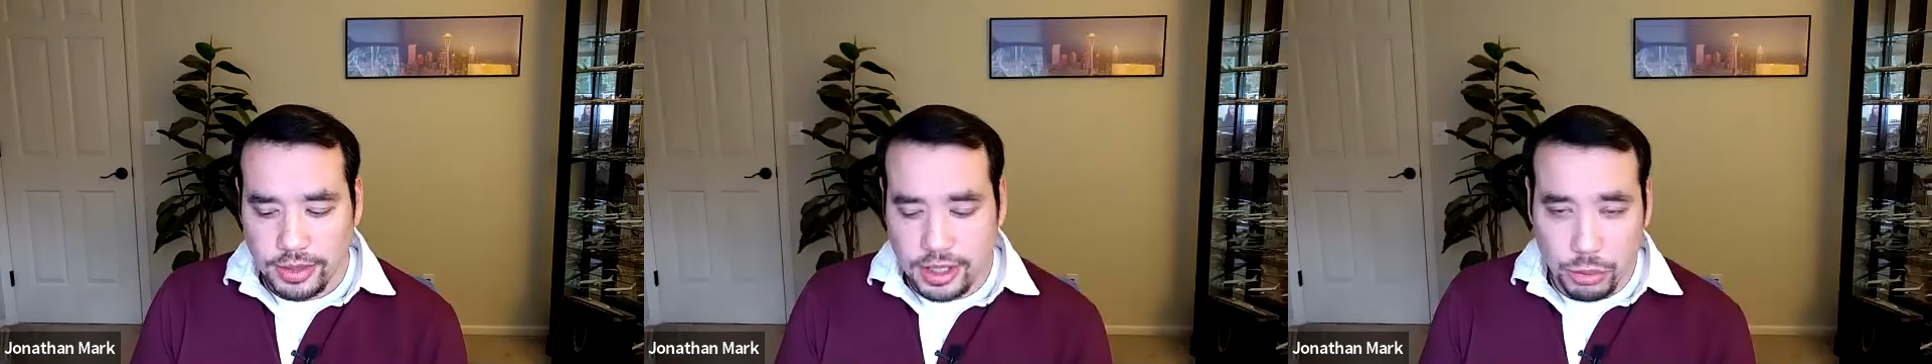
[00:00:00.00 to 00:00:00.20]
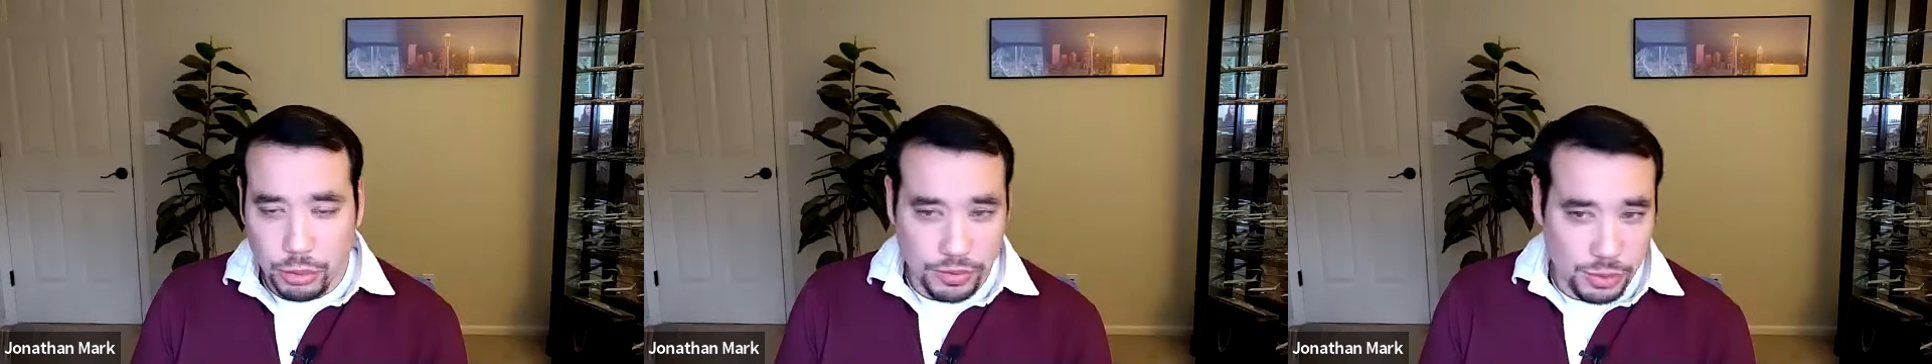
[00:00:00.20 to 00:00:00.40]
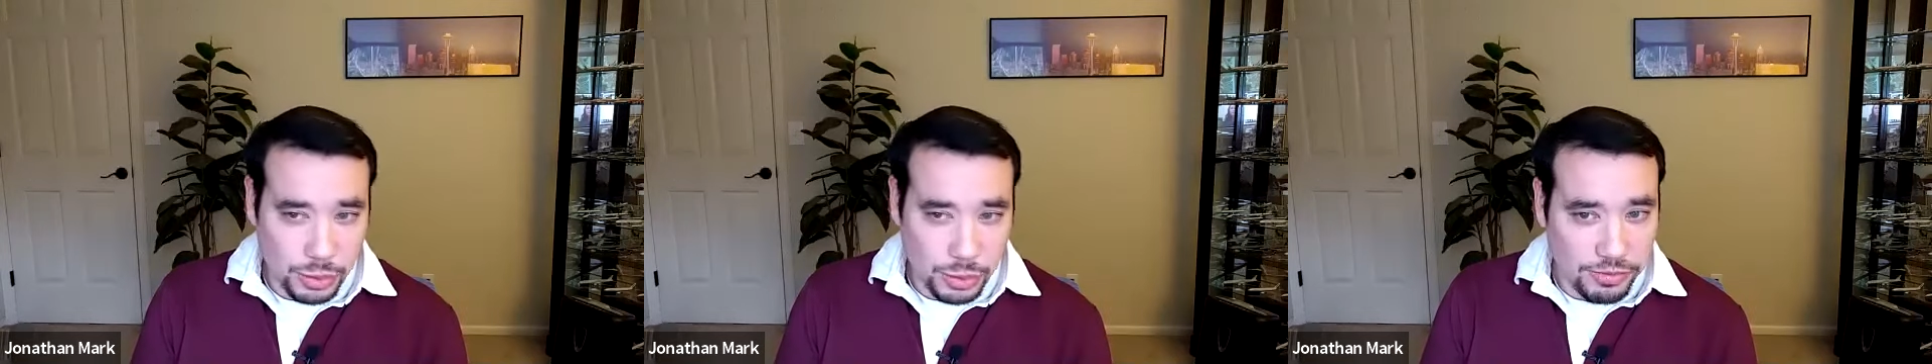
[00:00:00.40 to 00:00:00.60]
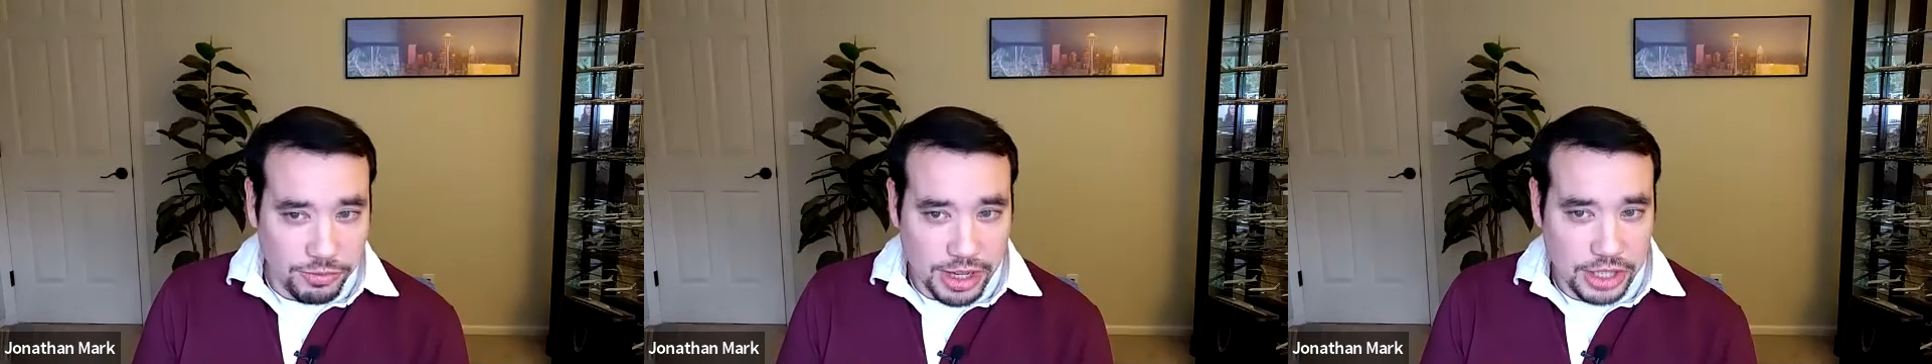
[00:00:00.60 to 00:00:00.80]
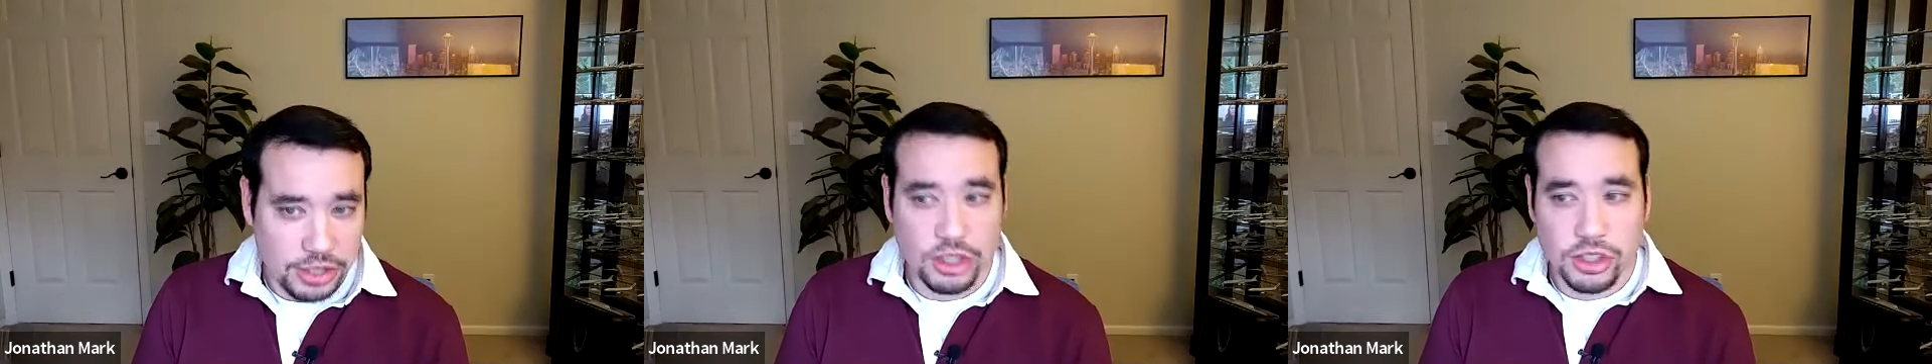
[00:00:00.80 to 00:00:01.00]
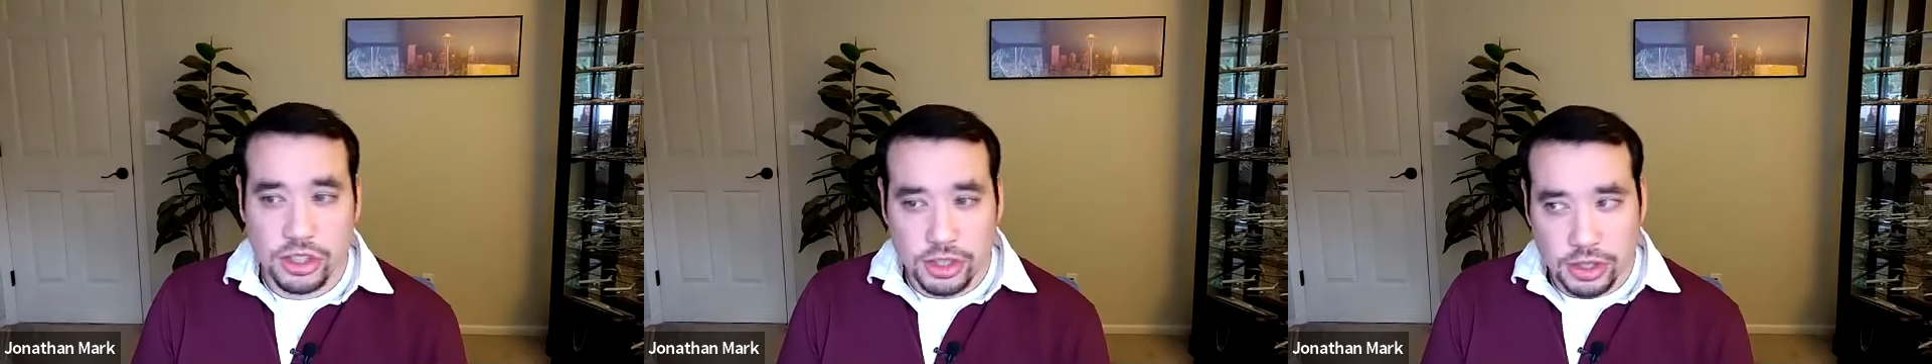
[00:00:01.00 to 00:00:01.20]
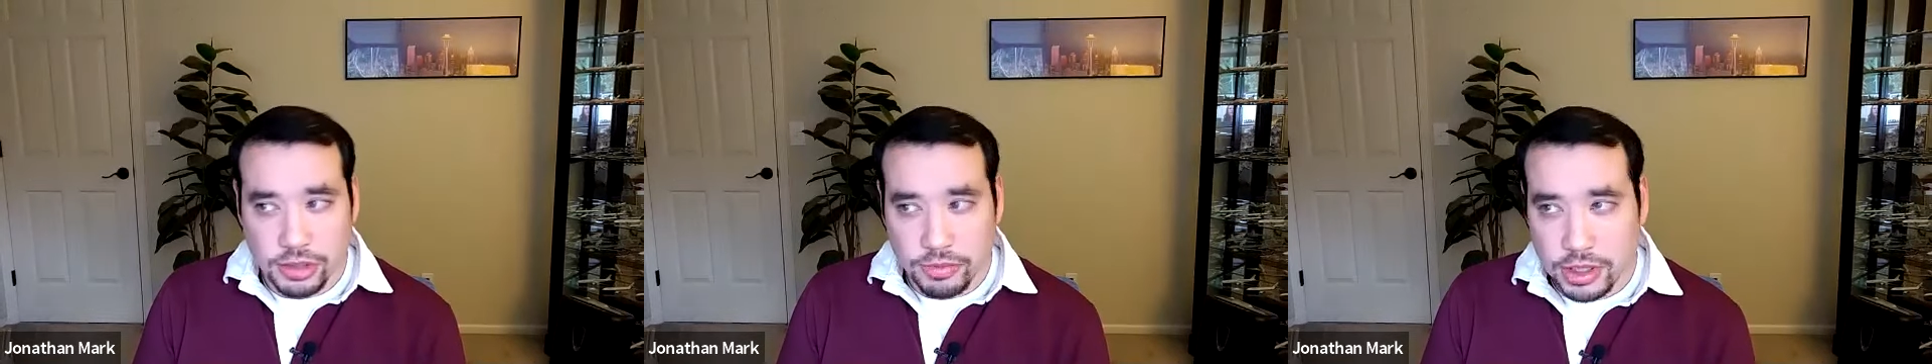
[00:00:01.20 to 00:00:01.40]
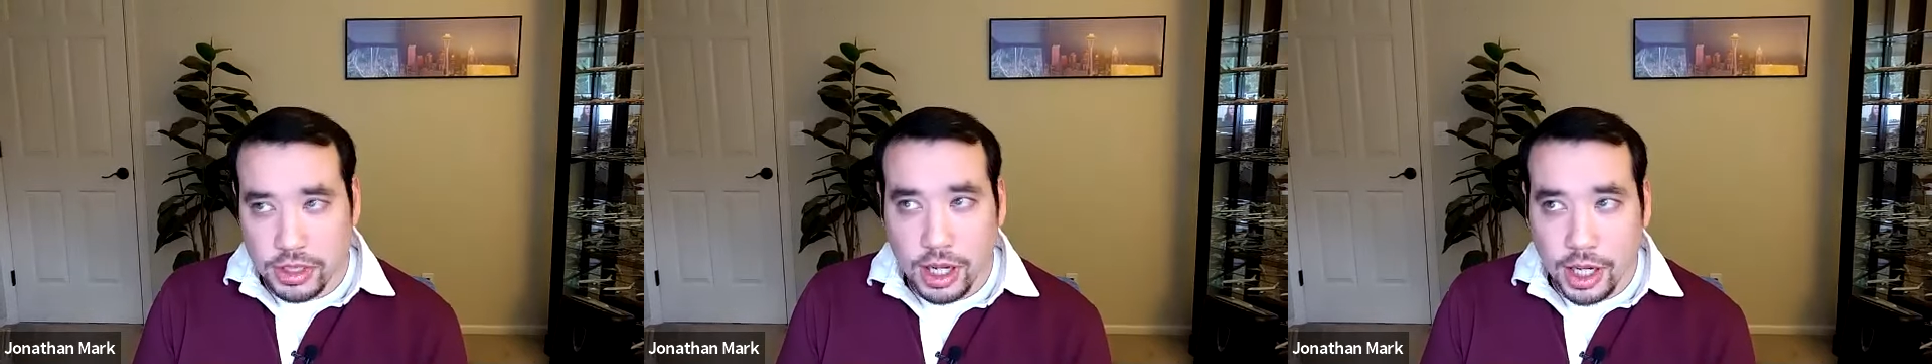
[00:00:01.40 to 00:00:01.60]
sort of vestiges of
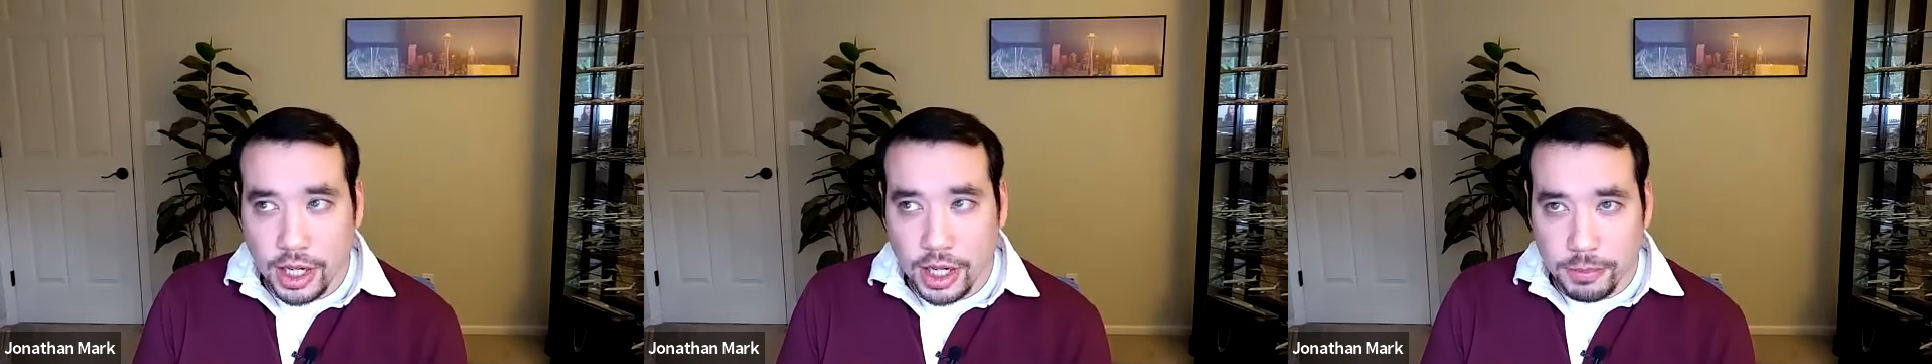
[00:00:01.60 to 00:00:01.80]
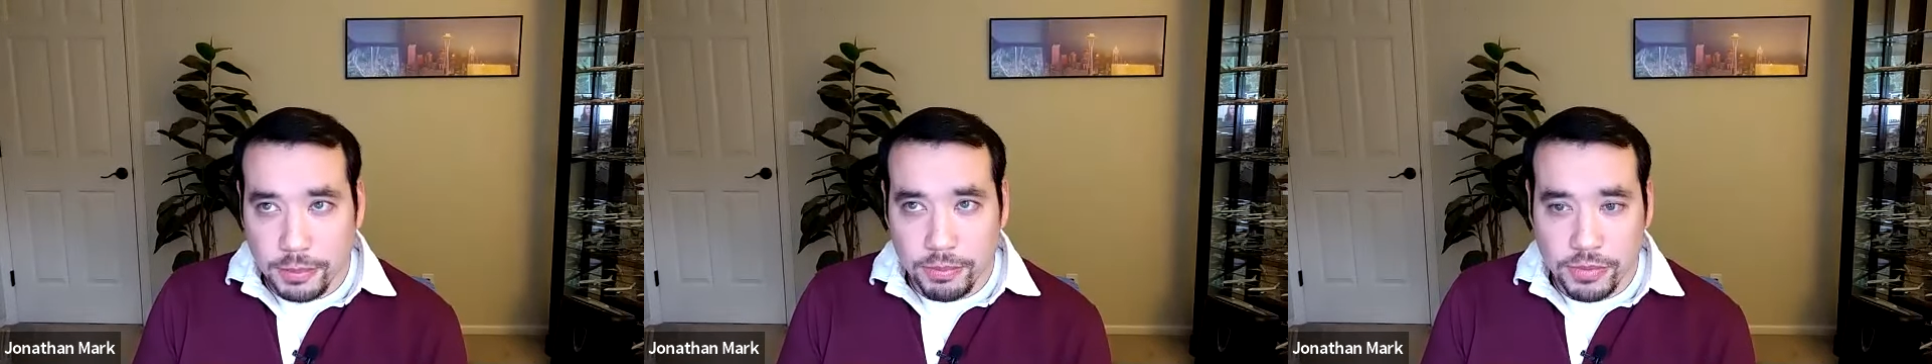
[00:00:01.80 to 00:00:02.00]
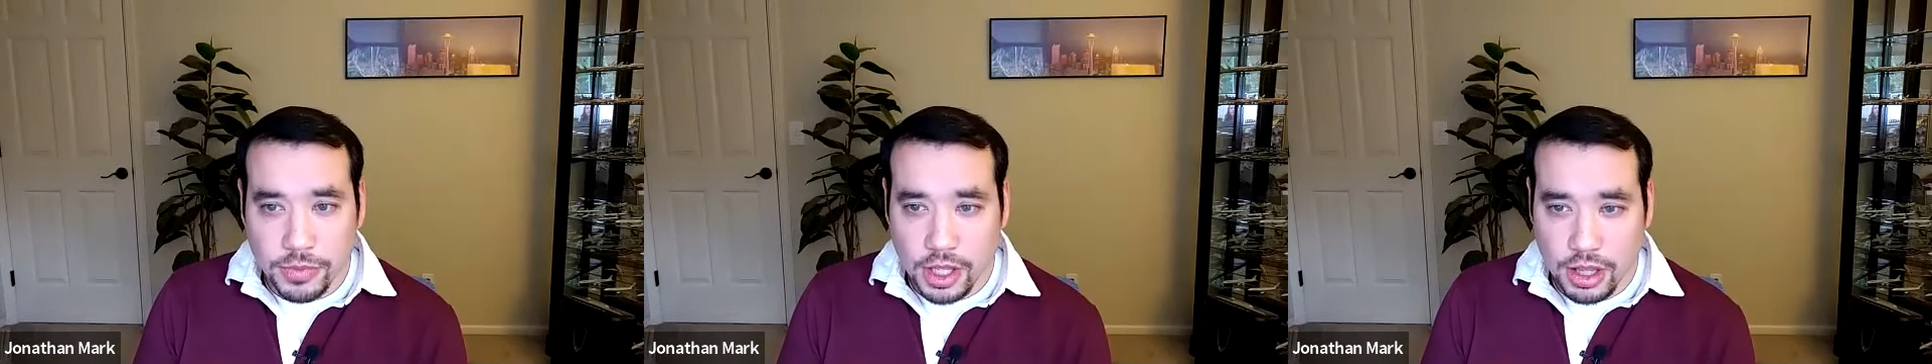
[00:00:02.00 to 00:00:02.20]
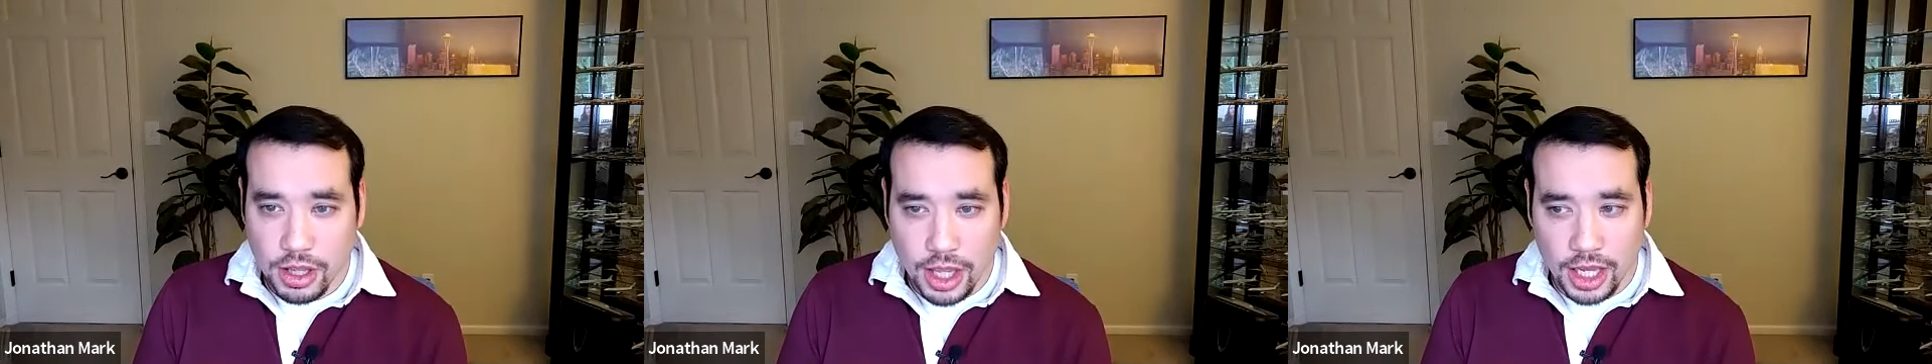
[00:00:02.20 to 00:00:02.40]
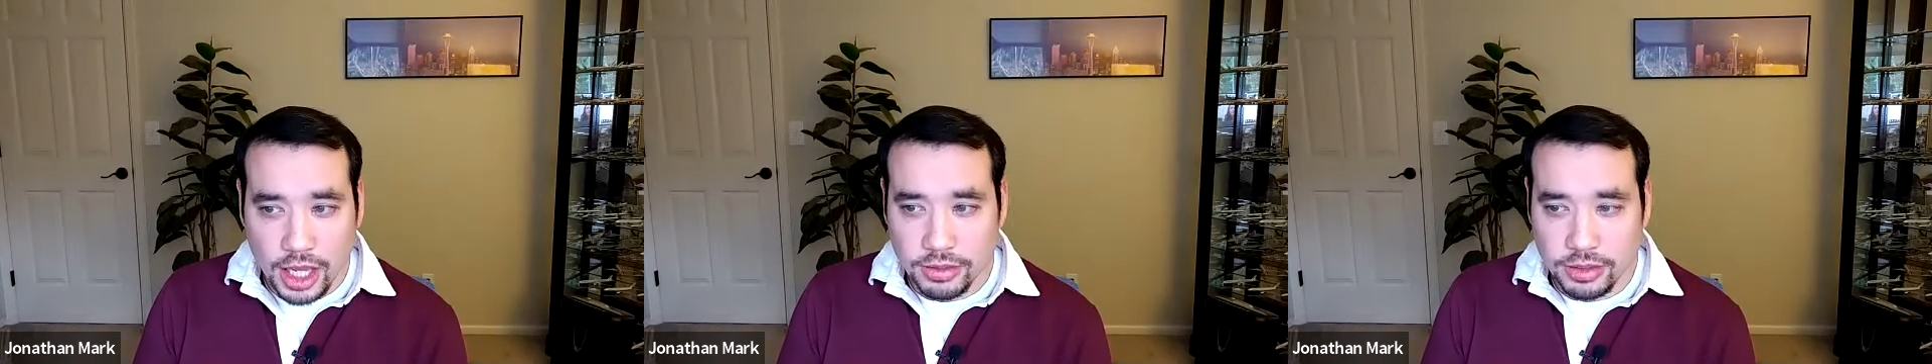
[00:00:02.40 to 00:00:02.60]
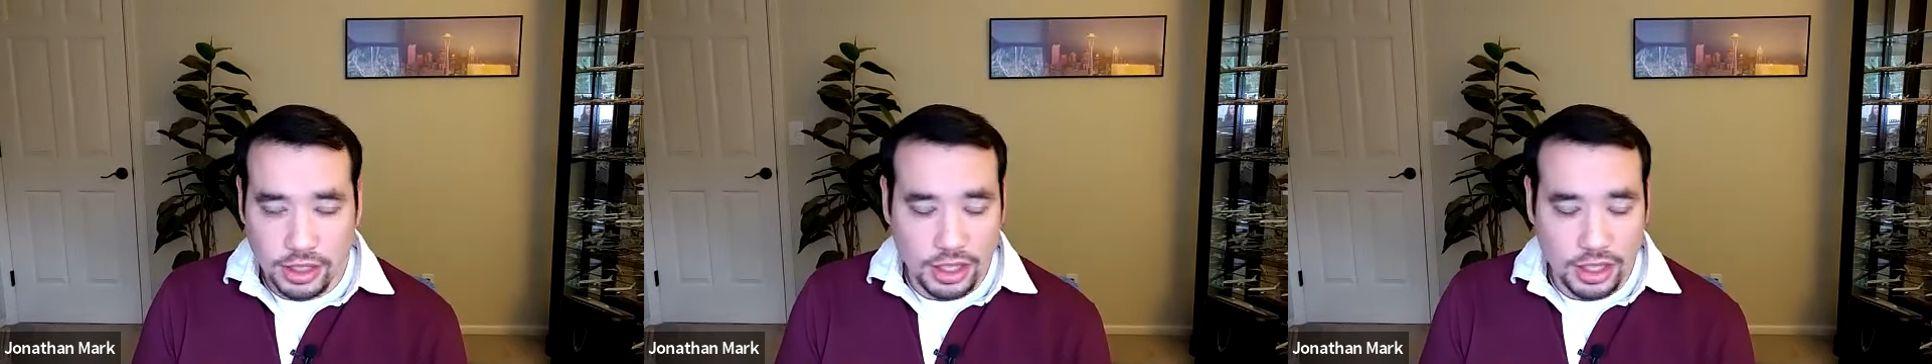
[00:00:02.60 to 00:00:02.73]
a time that,